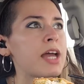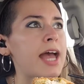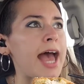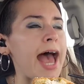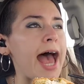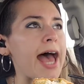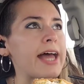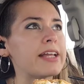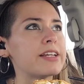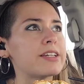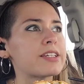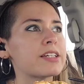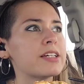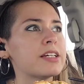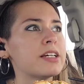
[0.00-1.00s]

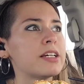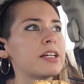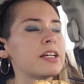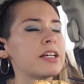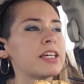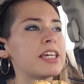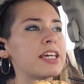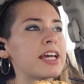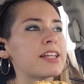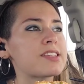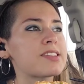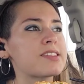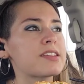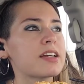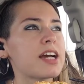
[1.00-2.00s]
and he
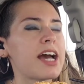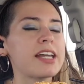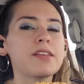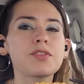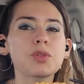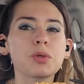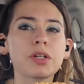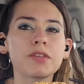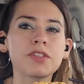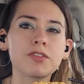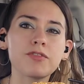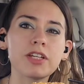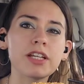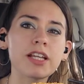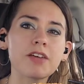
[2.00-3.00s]
gets kind of sort of
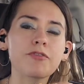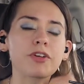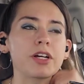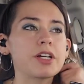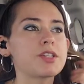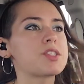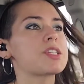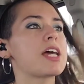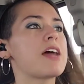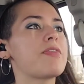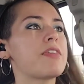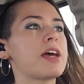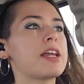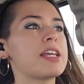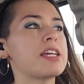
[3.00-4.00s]
defeated at first,
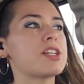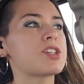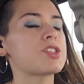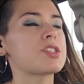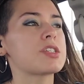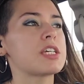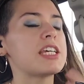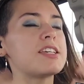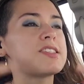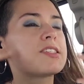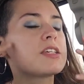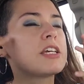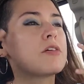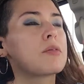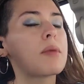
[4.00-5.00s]
and then
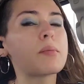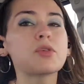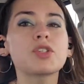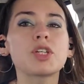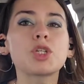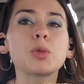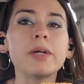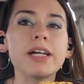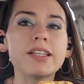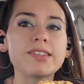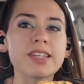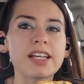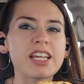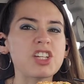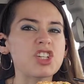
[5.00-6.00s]
he remembers the
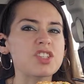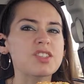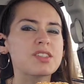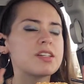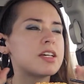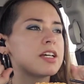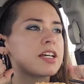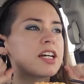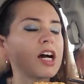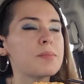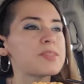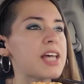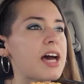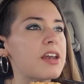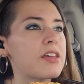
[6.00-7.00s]
twins, and he just
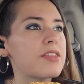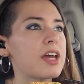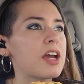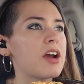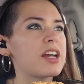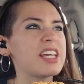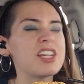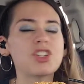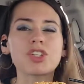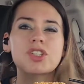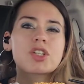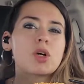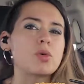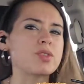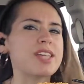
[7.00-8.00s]
comes out of there and he
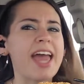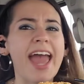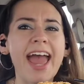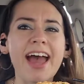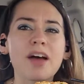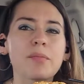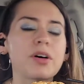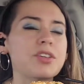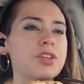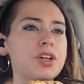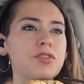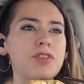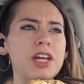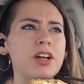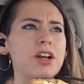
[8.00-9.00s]
just goes ham on
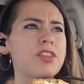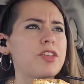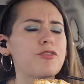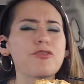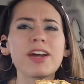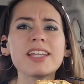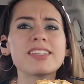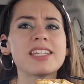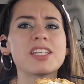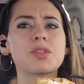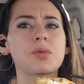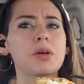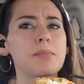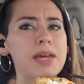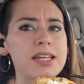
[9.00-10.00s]
Darth Vader. And the fight scenes
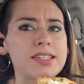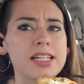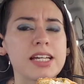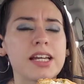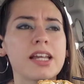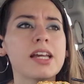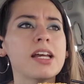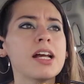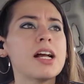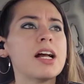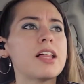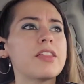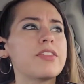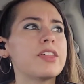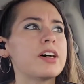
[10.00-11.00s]
were amazing.
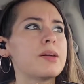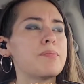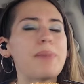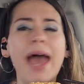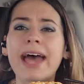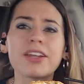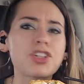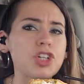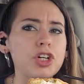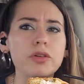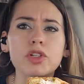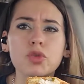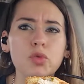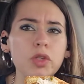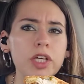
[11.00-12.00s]
The banter
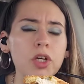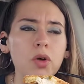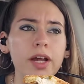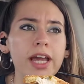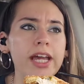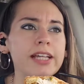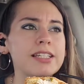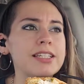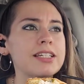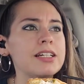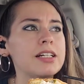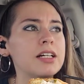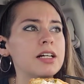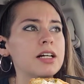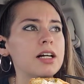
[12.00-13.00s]
is really great.
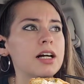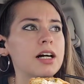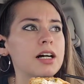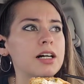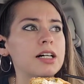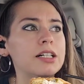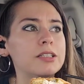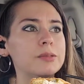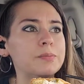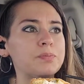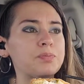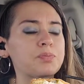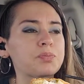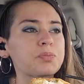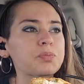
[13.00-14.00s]
And